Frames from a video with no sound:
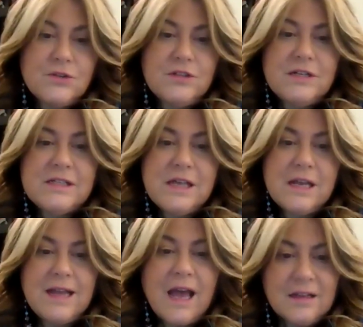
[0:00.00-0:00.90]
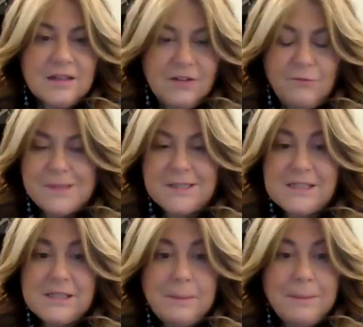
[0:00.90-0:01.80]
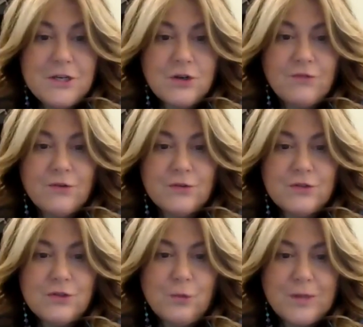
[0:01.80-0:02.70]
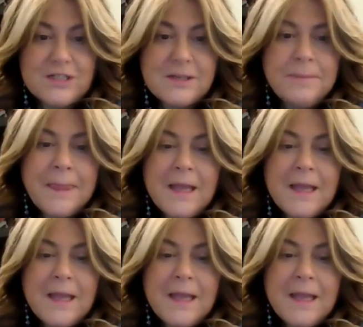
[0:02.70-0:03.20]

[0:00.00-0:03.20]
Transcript: So there is an active participation of consumers.